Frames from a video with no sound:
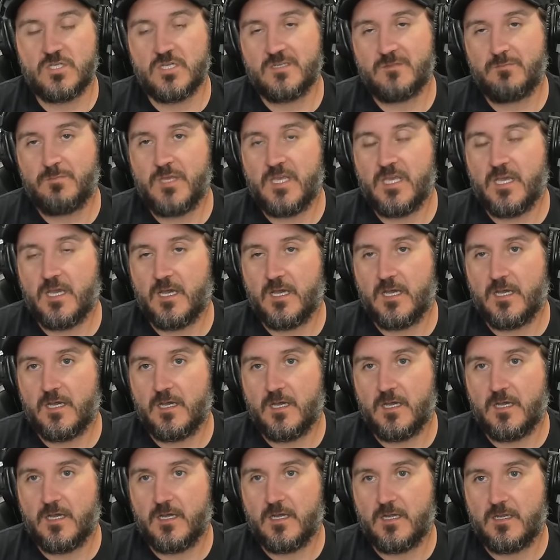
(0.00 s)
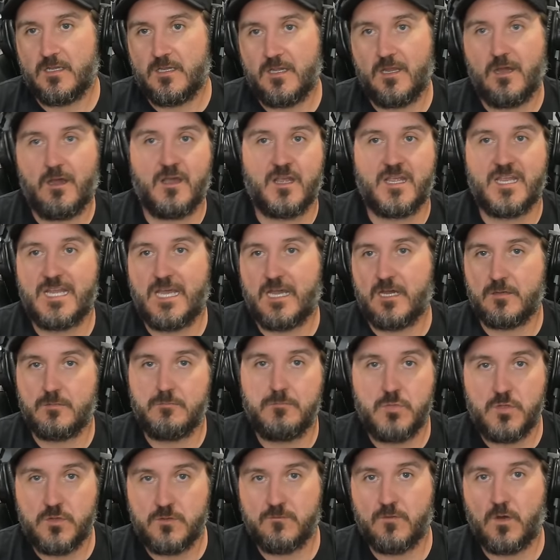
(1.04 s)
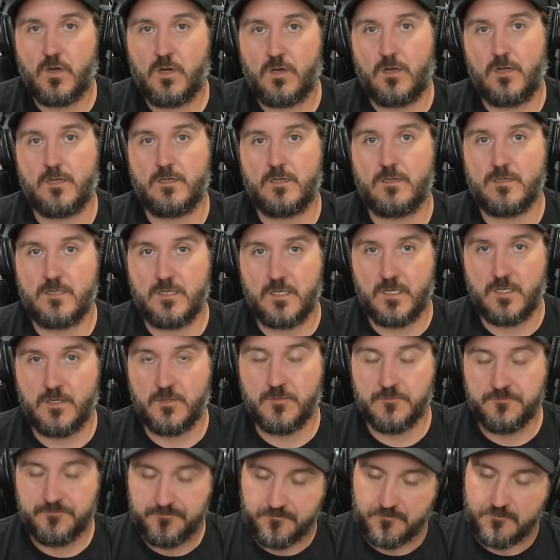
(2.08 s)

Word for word: just be a, a knock it out and move on, you know?